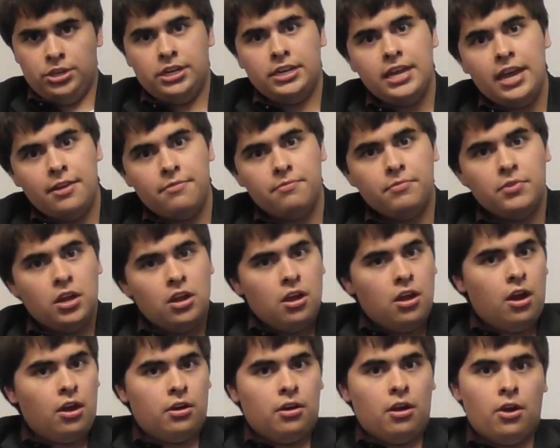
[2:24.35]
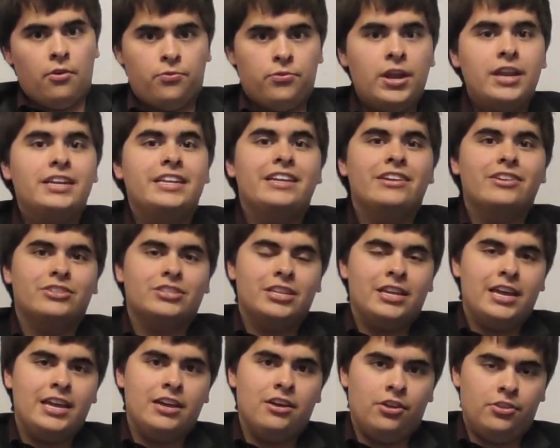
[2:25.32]
And again, our, our friend here
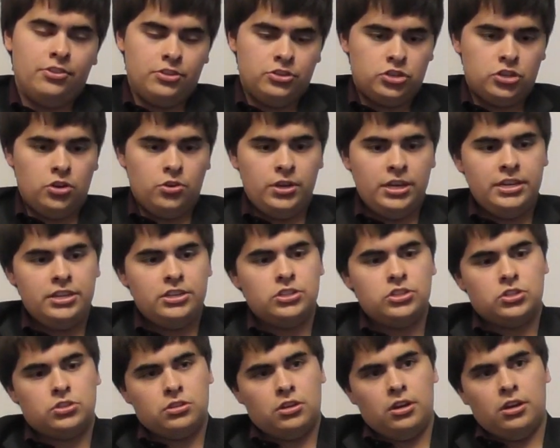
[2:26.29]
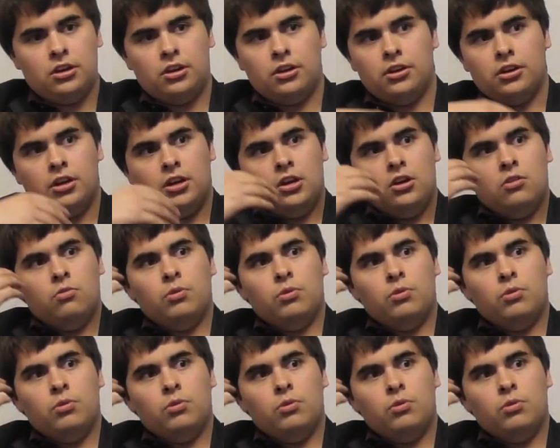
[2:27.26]
today on the show is uh,